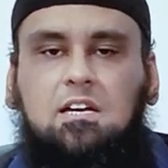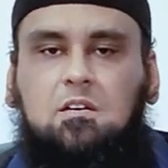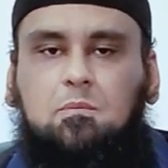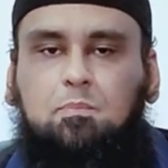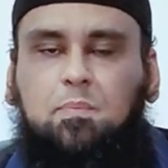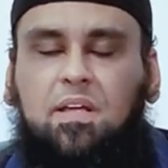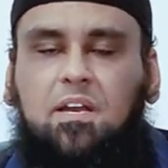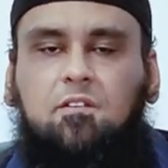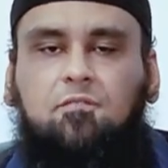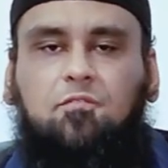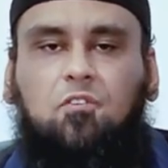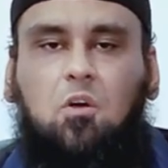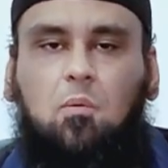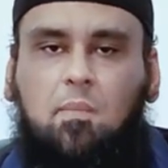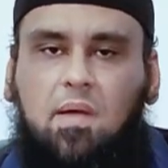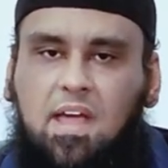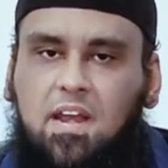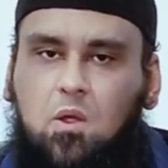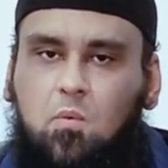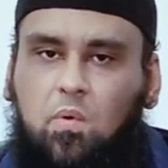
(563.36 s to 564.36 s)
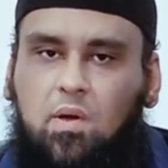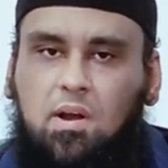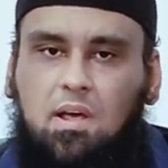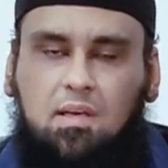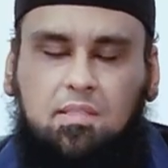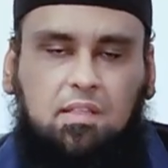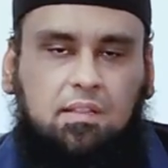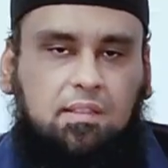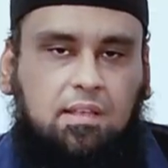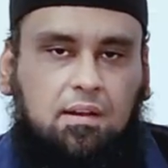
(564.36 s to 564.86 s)
it been from anyone
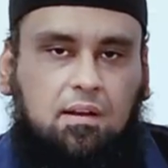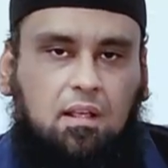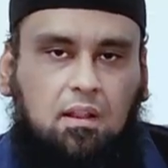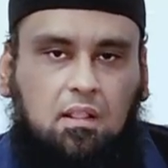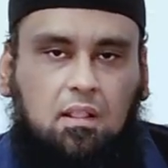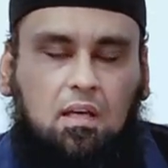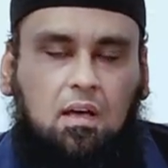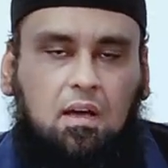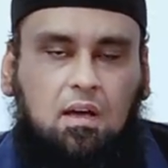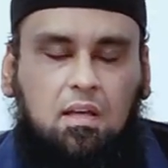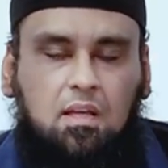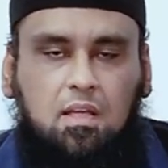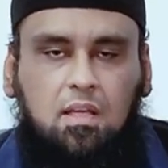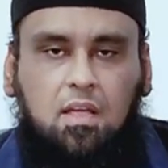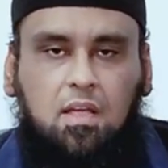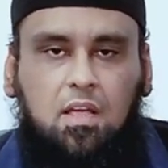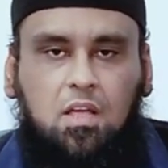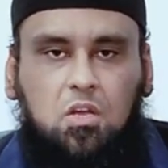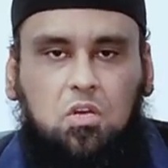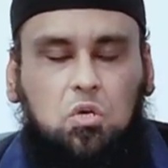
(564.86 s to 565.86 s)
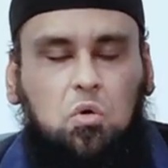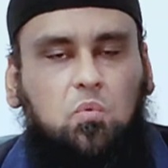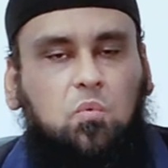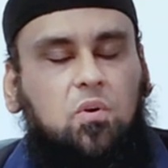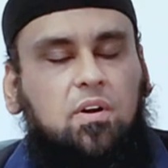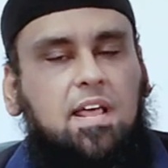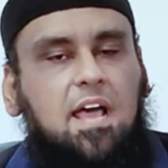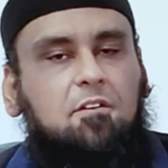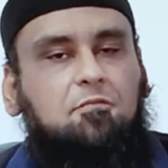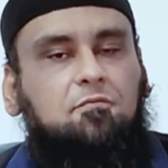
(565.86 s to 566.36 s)
other than Allah, you
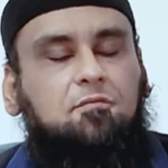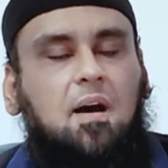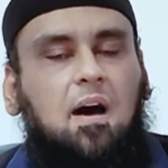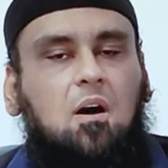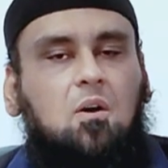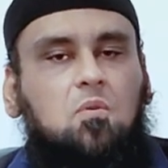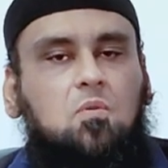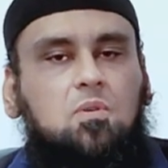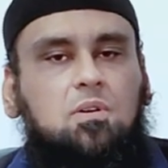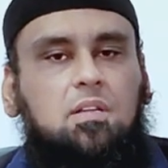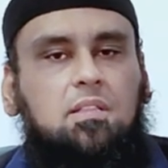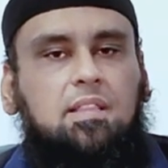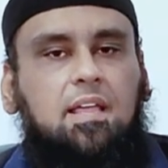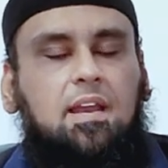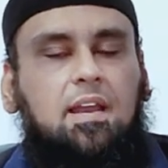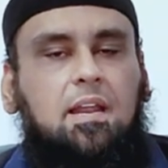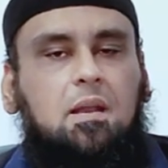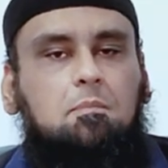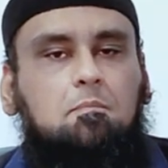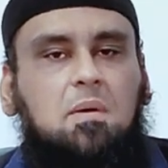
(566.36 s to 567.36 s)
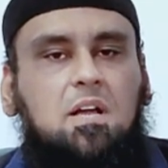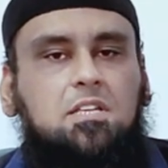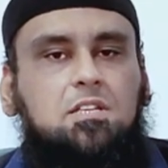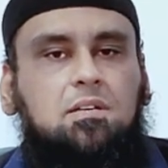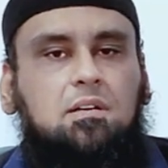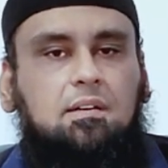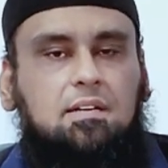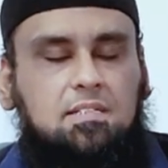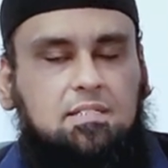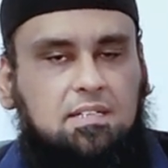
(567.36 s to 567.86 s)
would have found therein
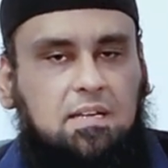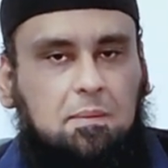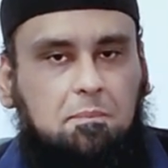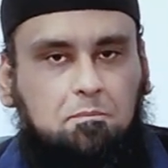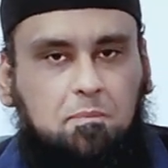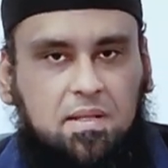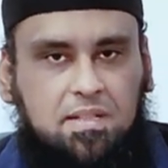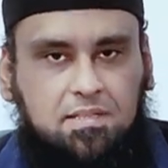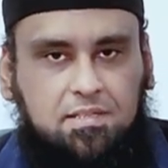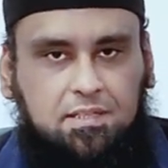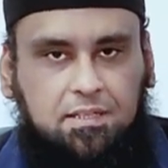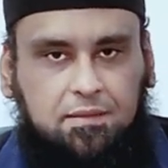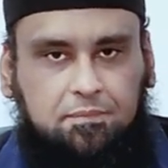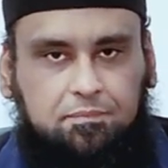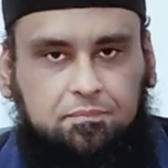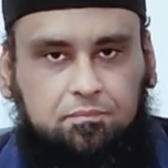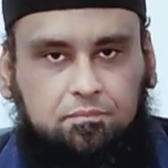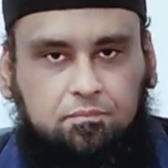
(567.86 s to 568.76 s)
much discrepancy.